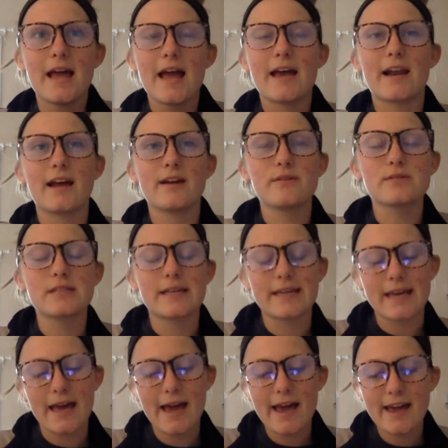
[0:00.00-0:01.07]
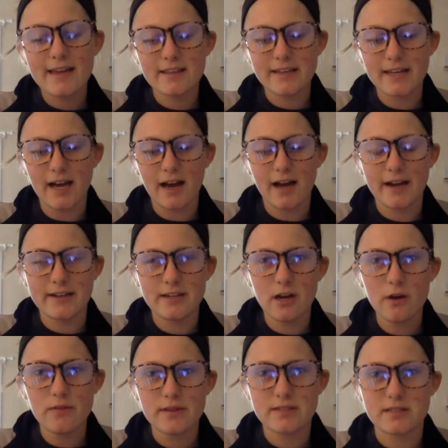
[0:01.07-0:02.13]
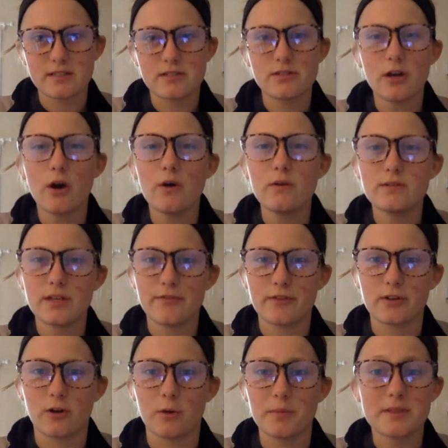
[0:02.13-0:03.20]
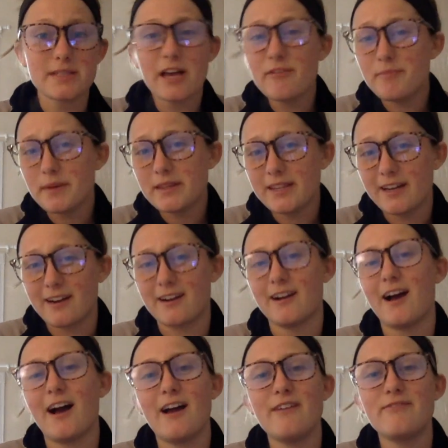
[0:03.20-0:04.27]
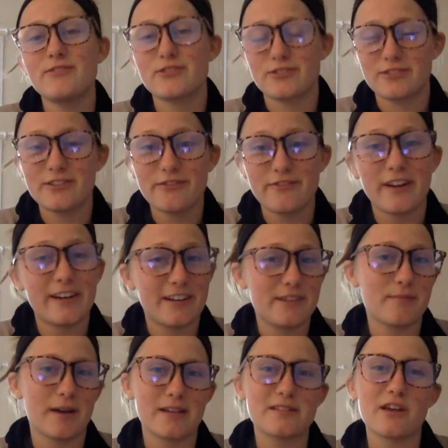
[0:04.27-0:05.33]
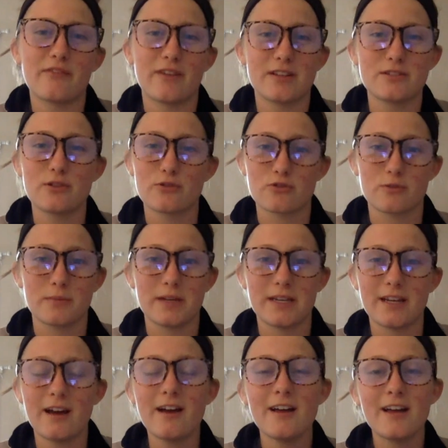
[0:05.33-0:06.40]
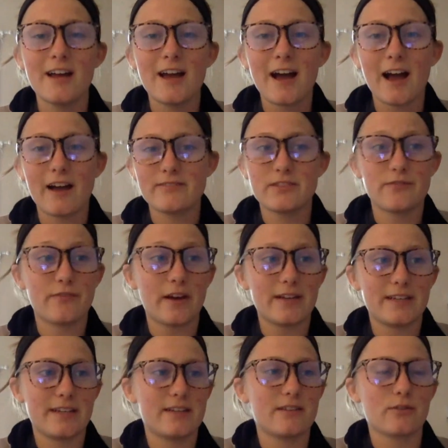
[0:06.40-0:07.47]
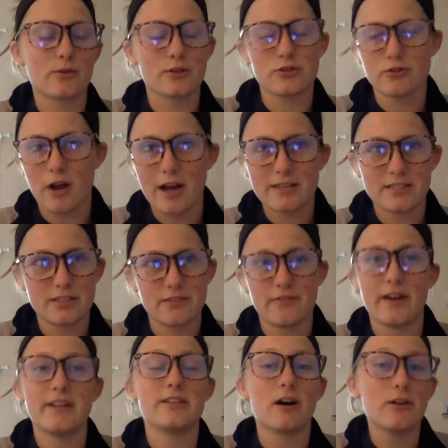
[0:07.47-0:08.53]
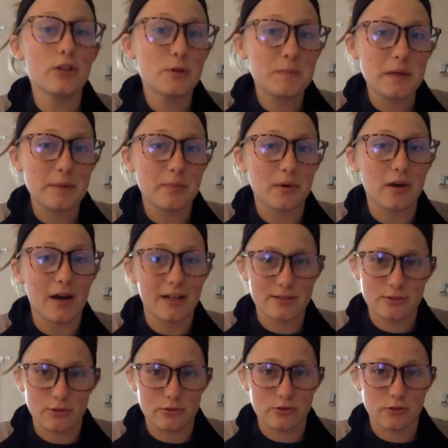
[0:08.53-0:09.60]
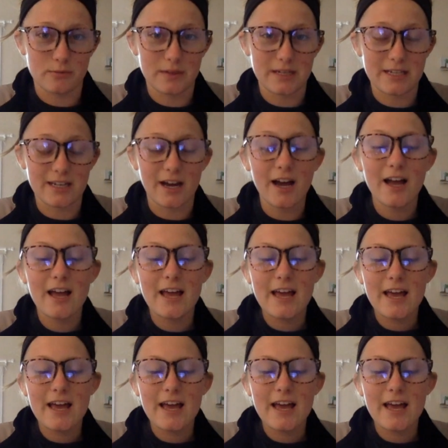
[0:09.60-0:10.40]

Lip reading: And I was like, hey, like, I know this is so difficult because I've been there. I've defended myself on social media. I've defended or tried to defend other people on social media.